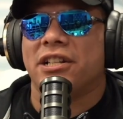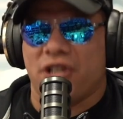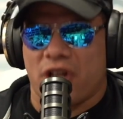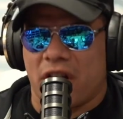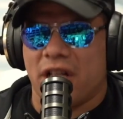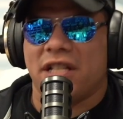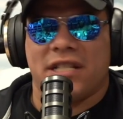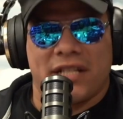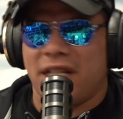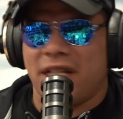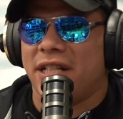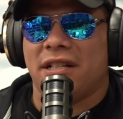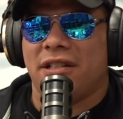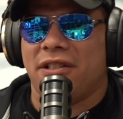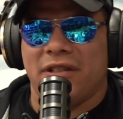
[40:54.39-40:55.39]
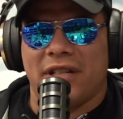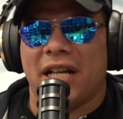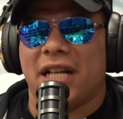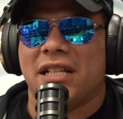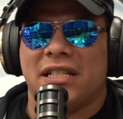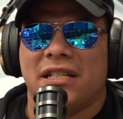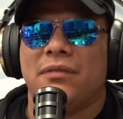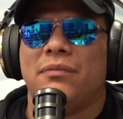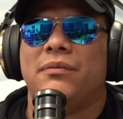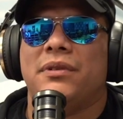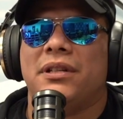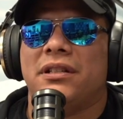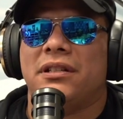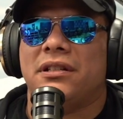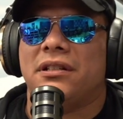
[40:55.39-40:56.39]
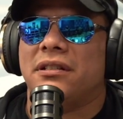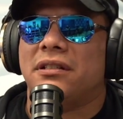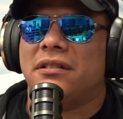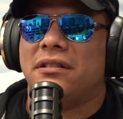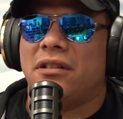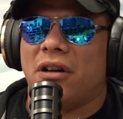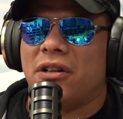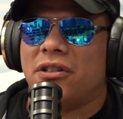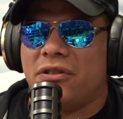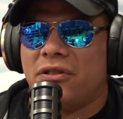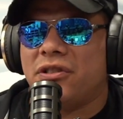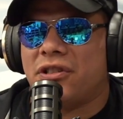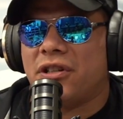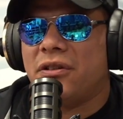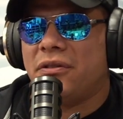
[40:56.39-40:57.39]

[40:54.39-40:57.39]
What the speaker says: John Cena. You can't see me cartoon show.